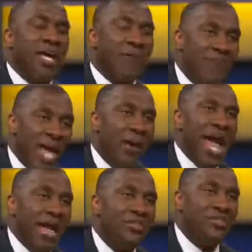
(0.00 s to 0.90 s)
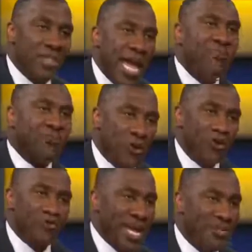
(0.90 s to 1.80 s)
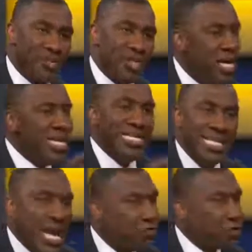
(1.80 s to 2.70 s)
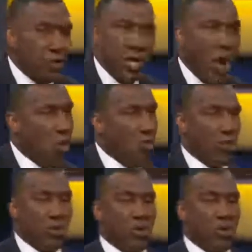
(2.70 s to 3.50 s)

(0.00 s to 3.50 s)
if they had the same circumstances? Yes or no?